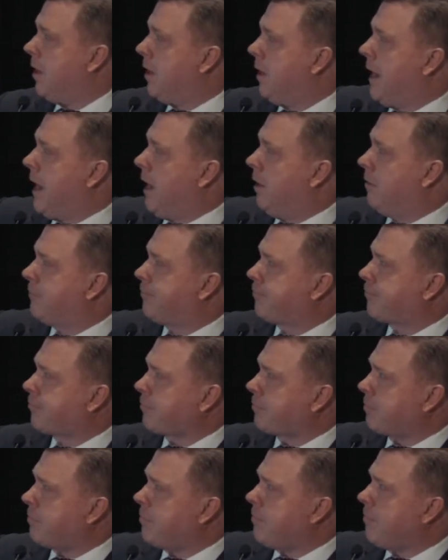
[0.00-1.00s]
Now,
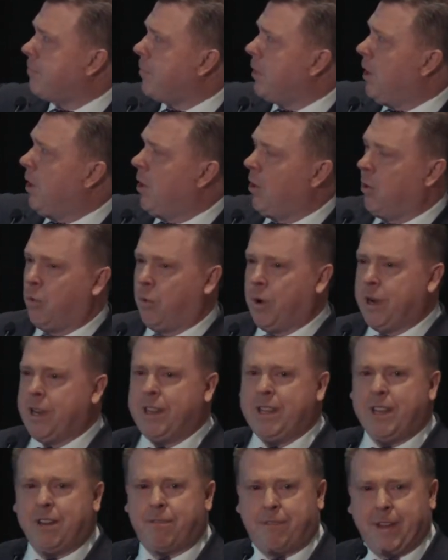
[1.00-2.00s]
what are
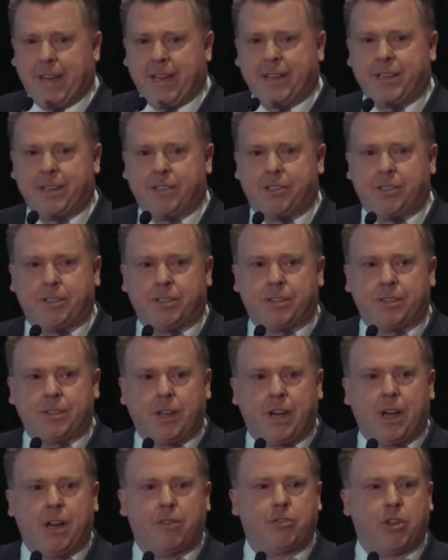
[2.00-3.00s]
the advantages
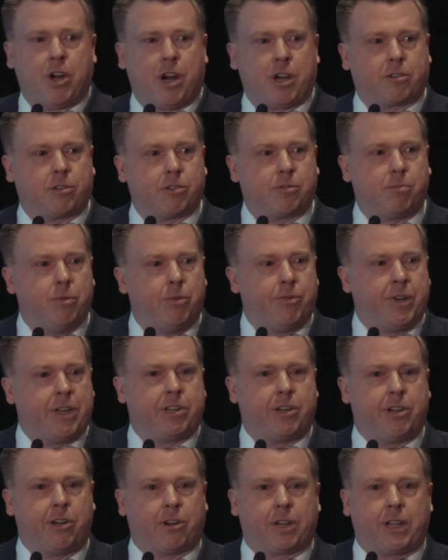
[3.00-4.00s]
of doctors moving
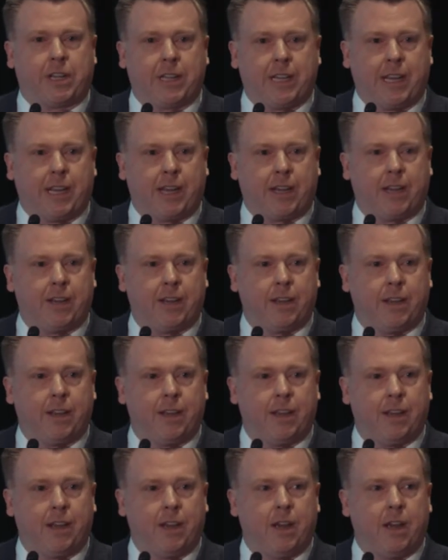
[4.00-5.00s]
to your clinic,
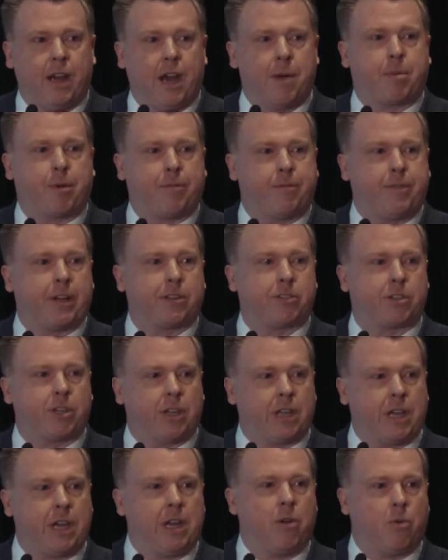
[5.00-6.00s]
a
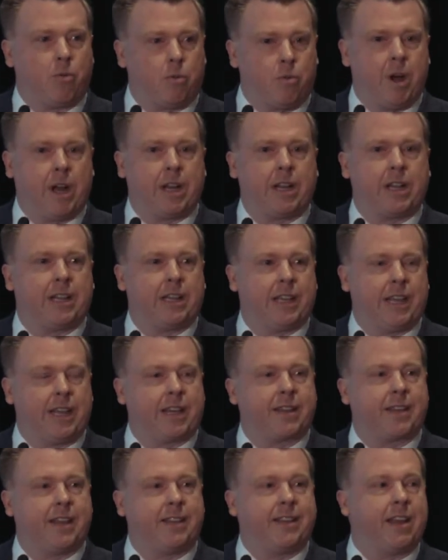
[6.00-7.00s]
professionally run
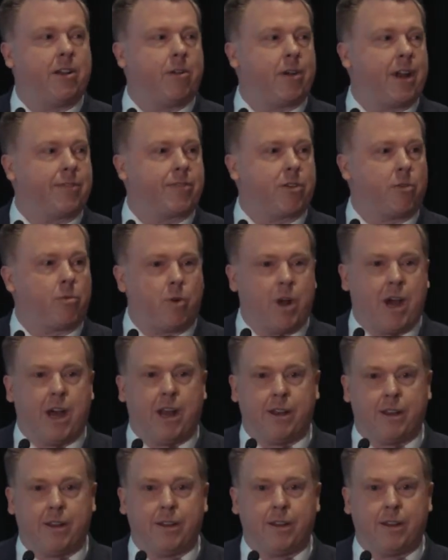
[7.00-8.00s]
clinic that they don't have to
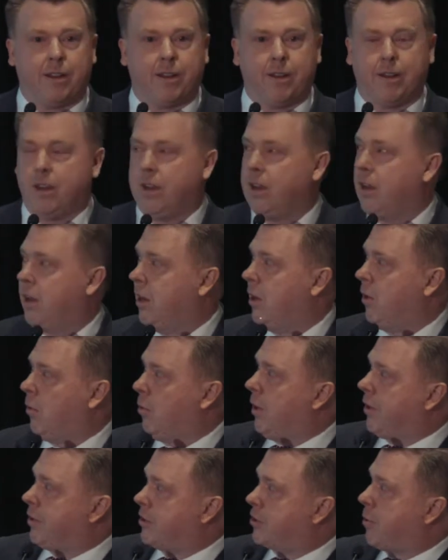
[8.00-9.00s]
run?
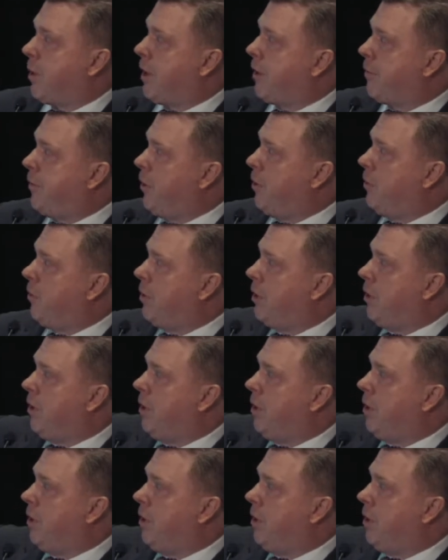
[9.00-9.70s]
Well, there's quite a few.